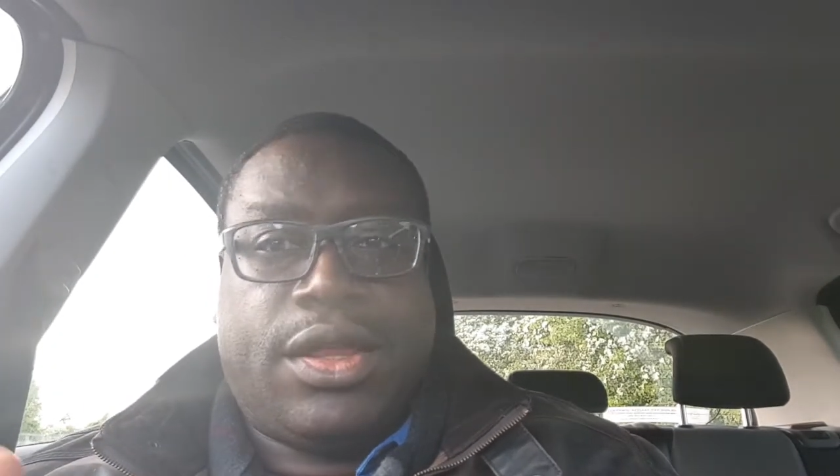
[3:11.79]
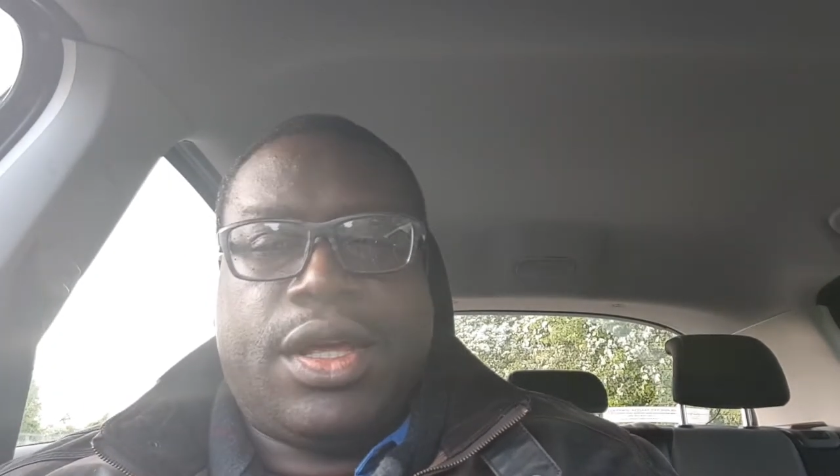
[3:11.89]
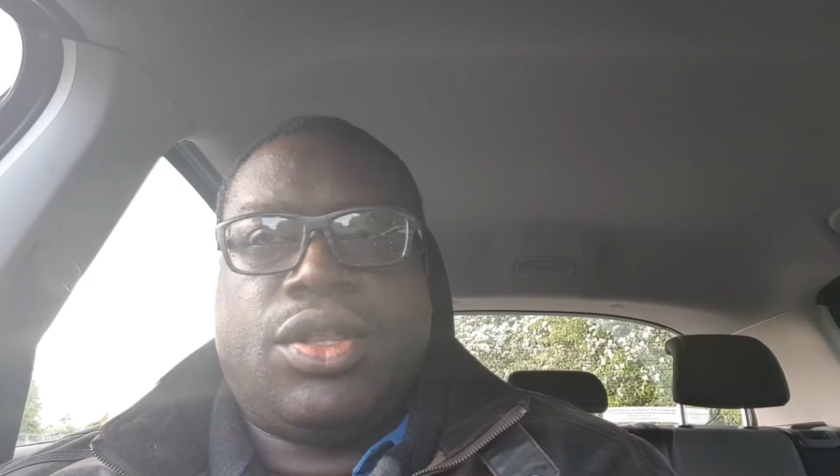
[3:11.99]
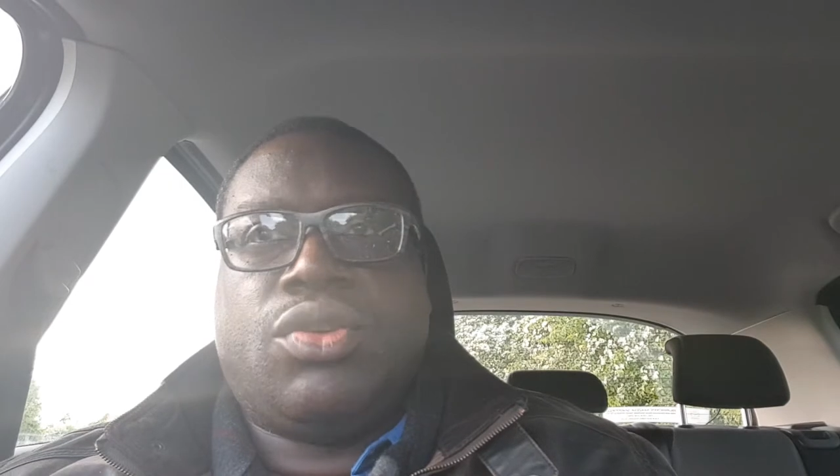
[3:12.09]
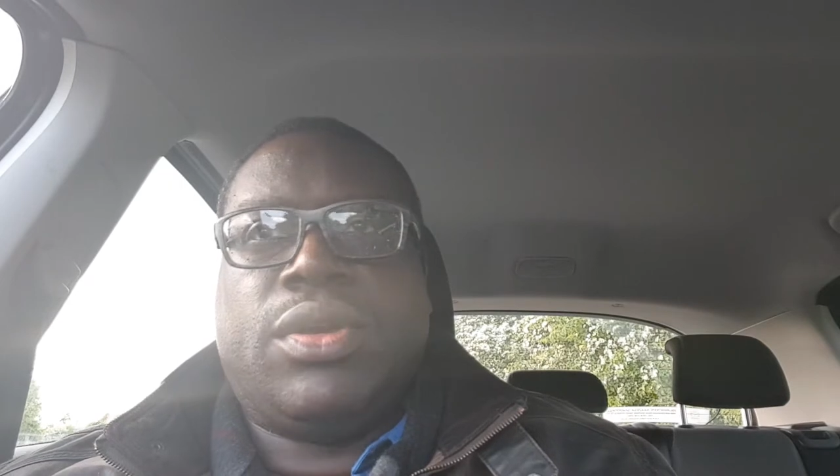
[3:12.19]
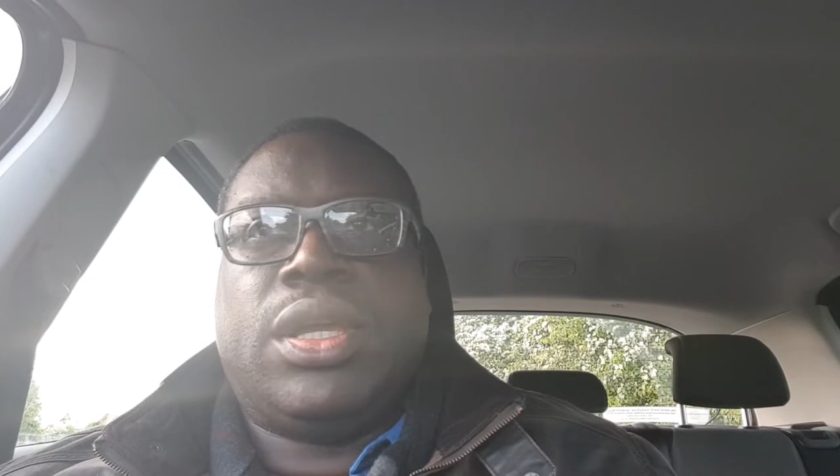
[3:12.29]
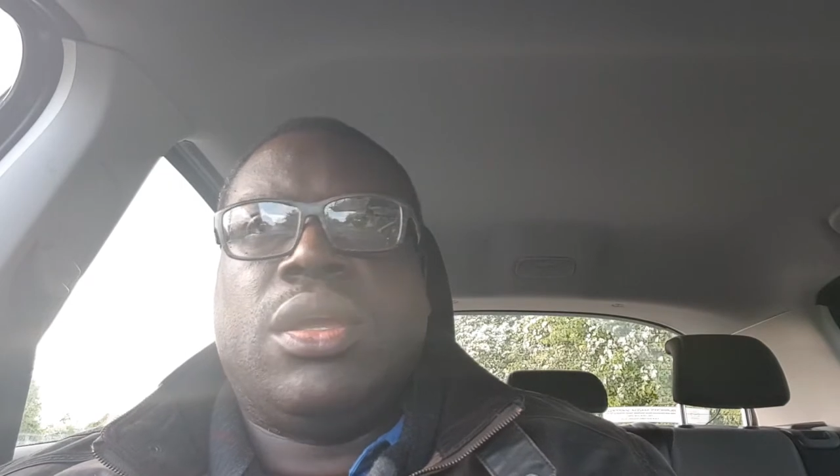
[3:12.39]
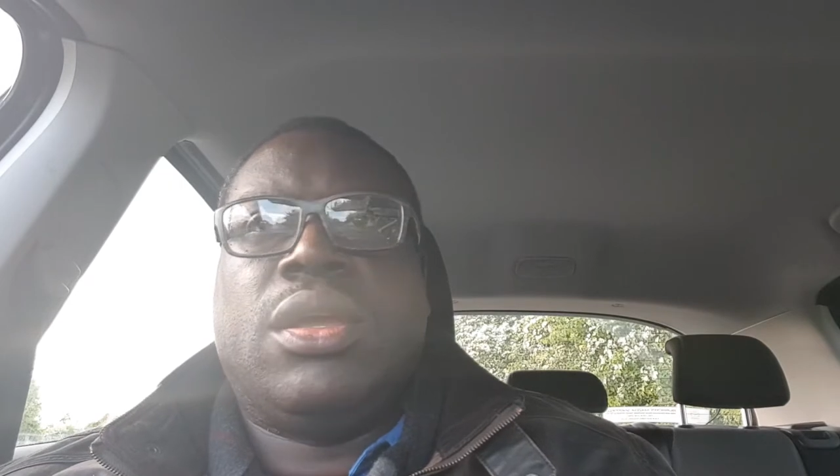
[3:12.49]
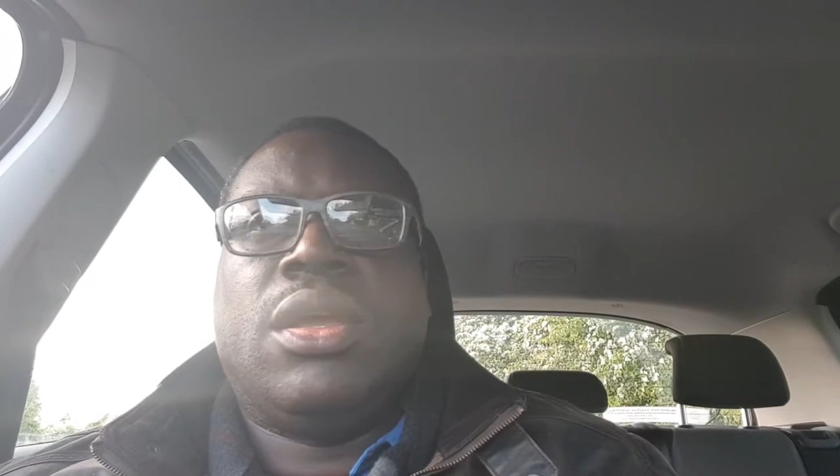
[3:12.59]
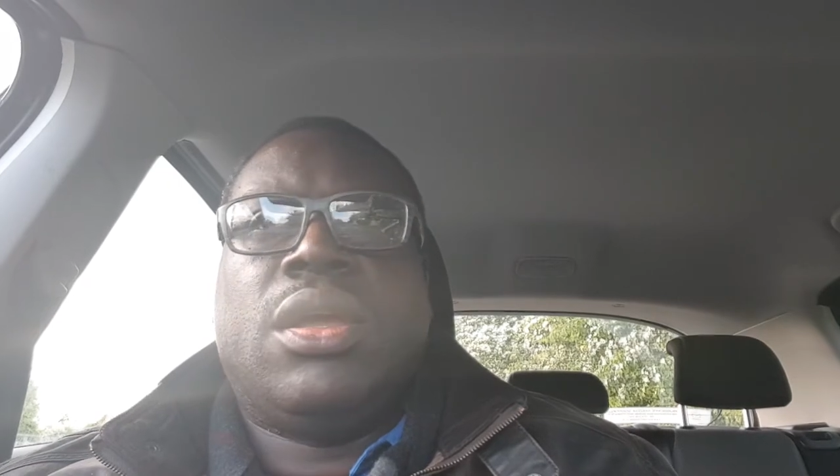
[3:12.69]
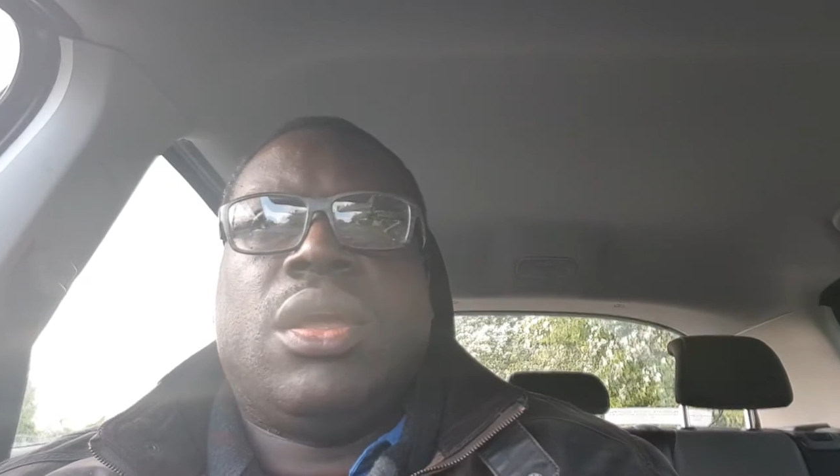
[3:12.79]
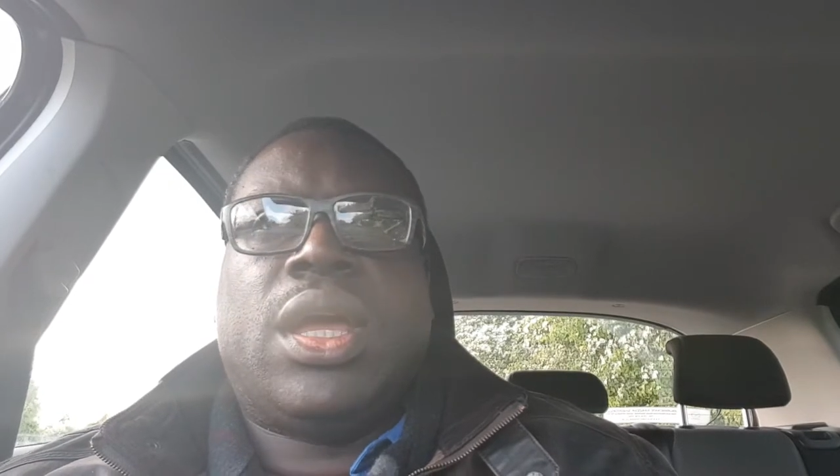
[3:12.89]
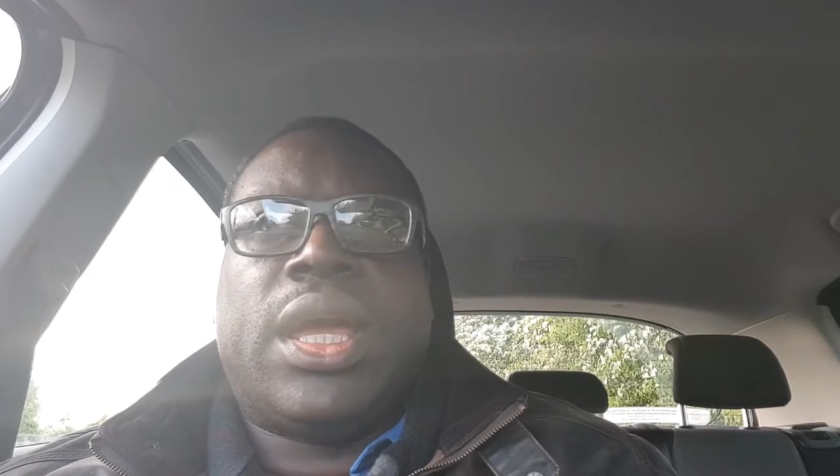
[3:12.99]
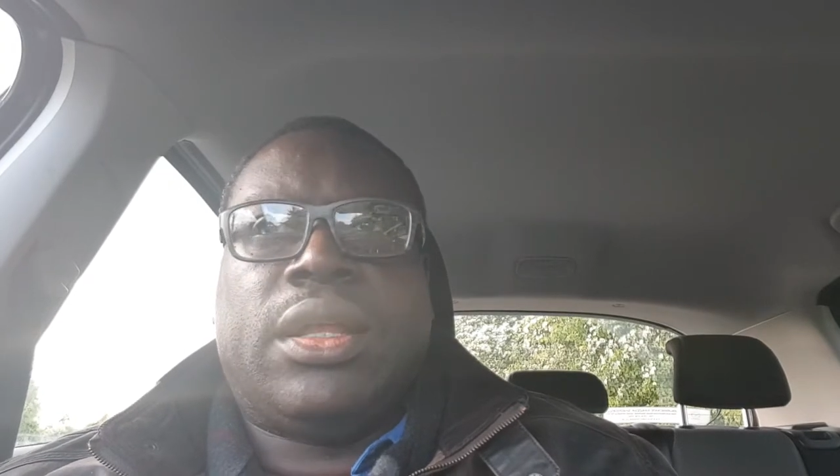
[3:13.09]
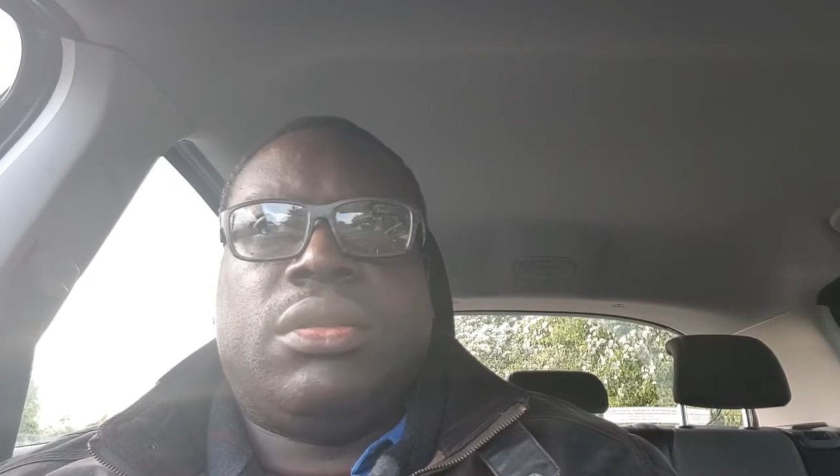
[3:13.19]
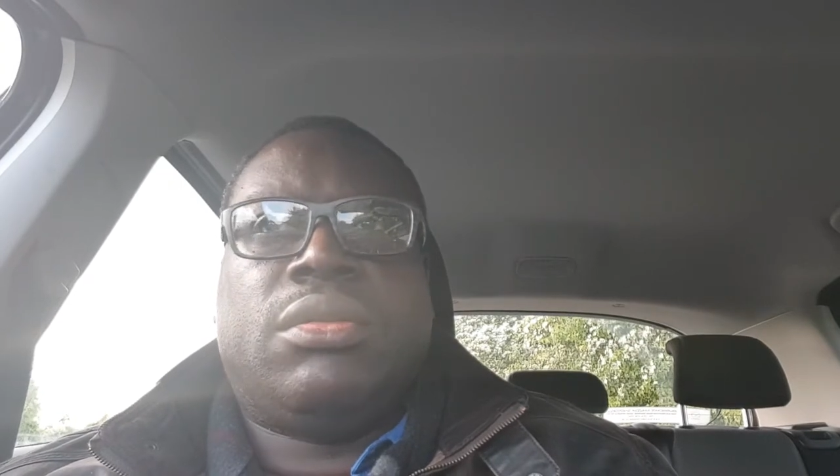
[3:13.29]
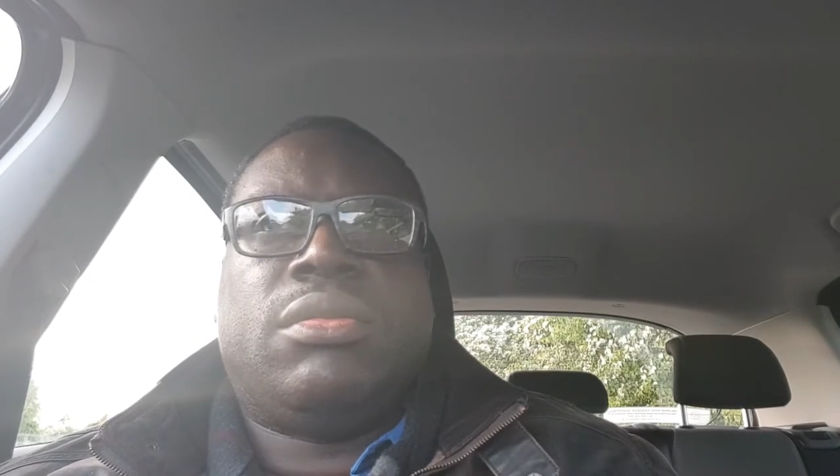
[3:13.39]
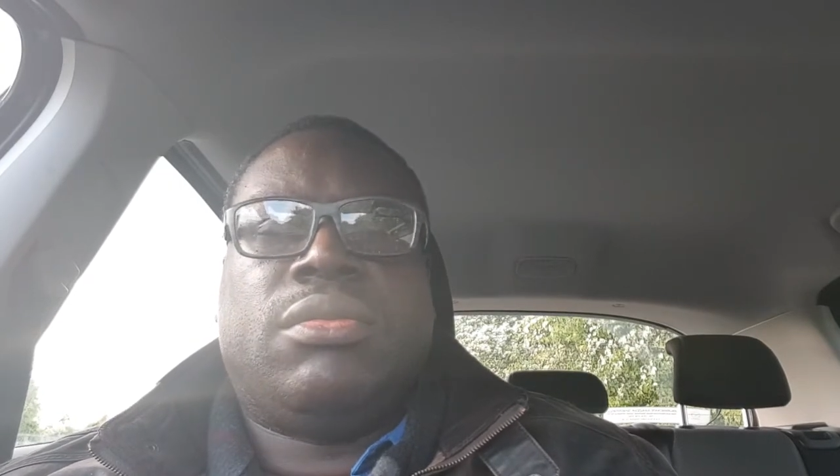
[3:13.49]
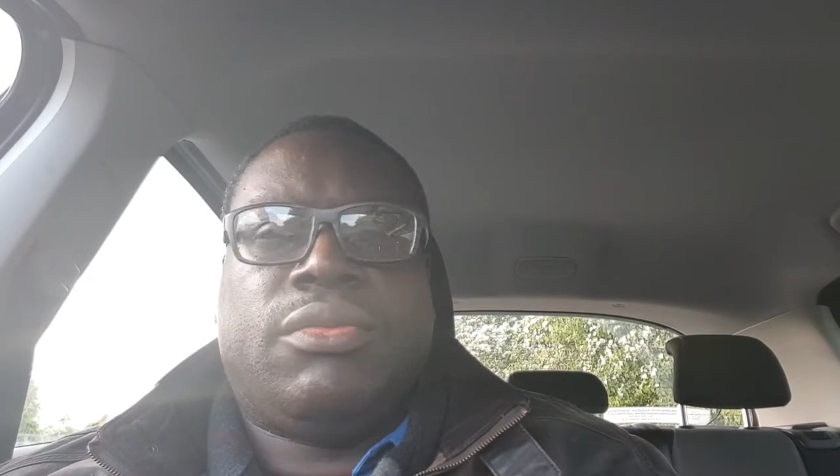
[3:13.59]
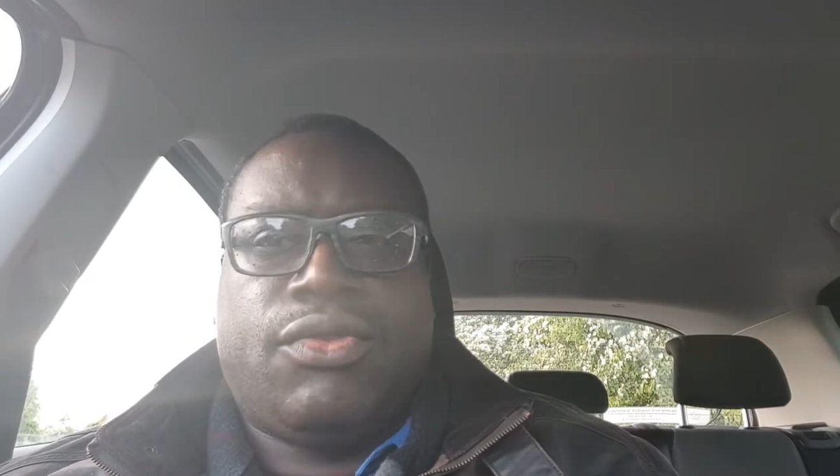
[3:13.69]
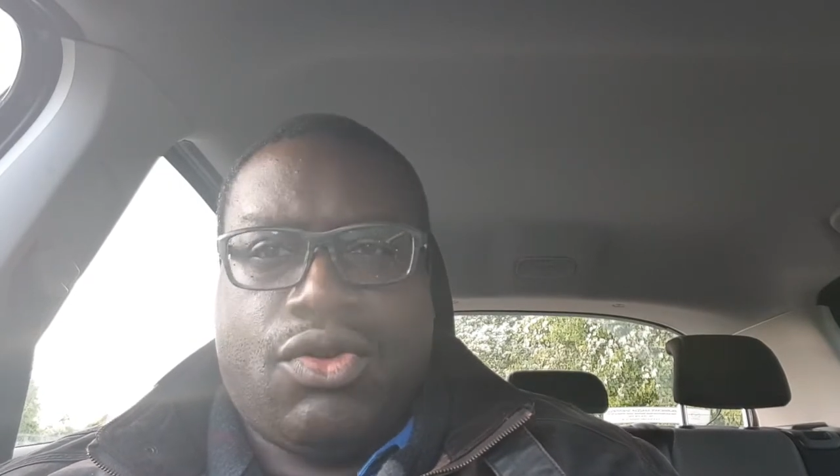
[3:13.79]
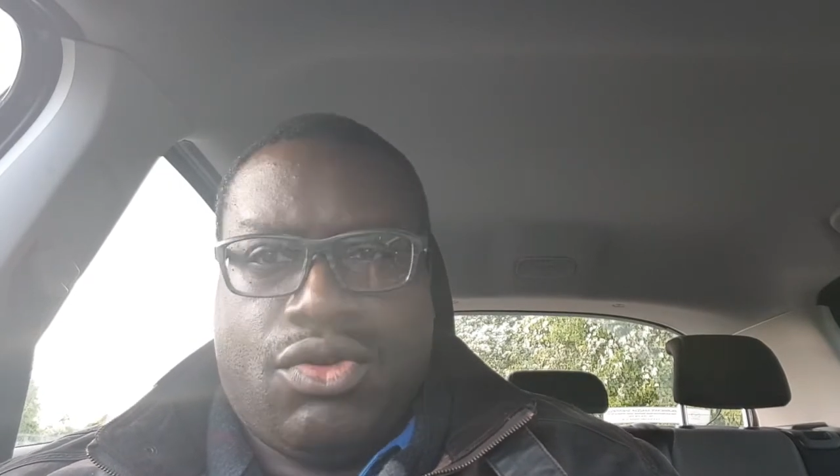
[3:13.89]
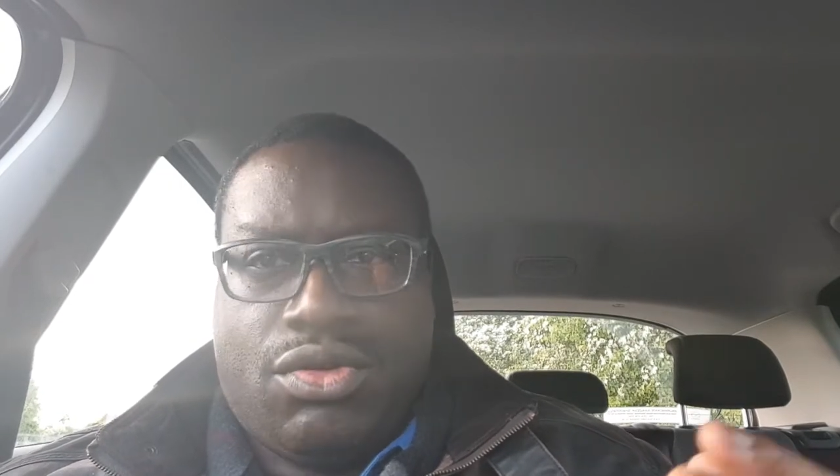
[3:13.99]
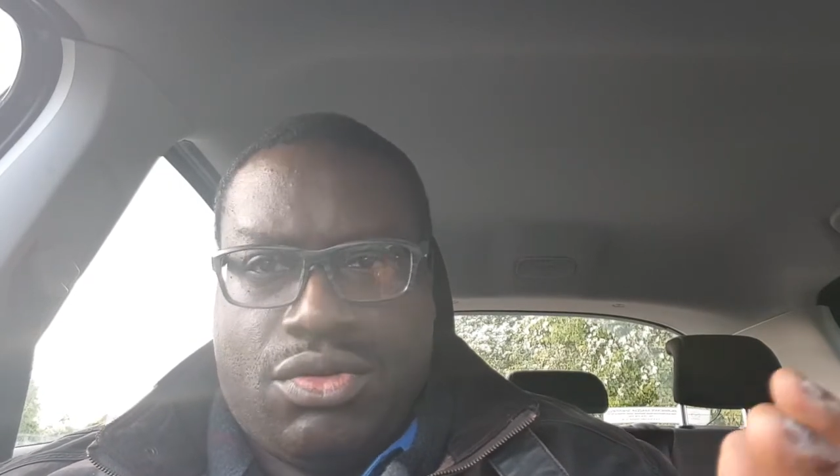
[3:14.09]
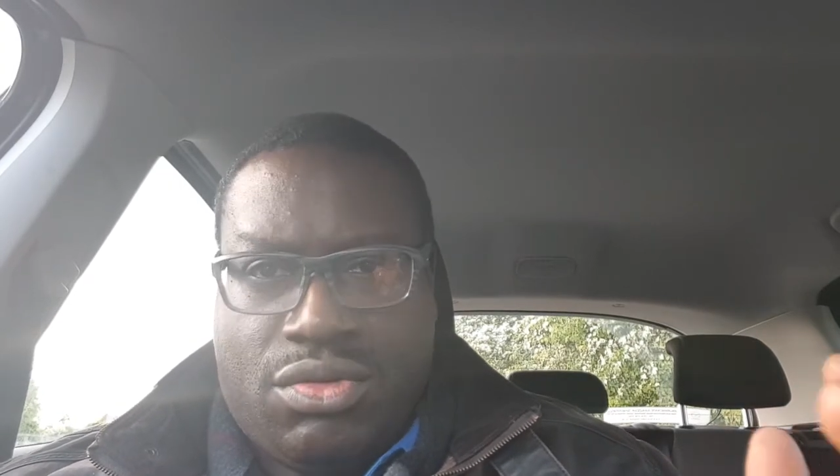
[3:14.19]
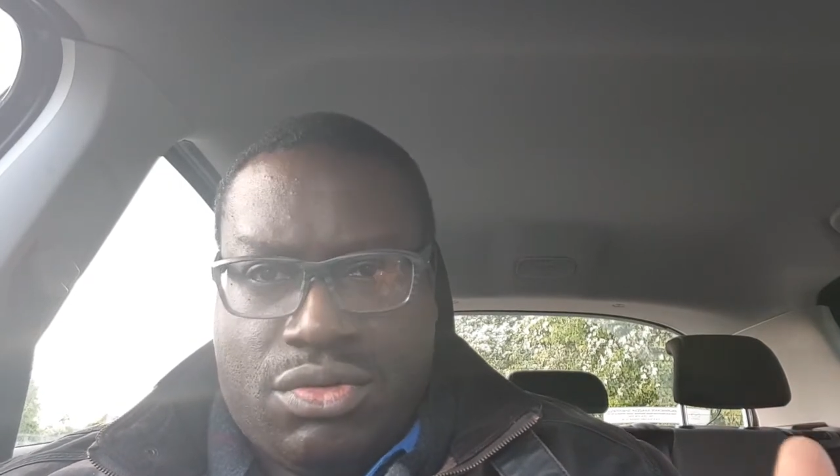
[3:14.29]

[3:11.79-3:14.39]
they're doing, and for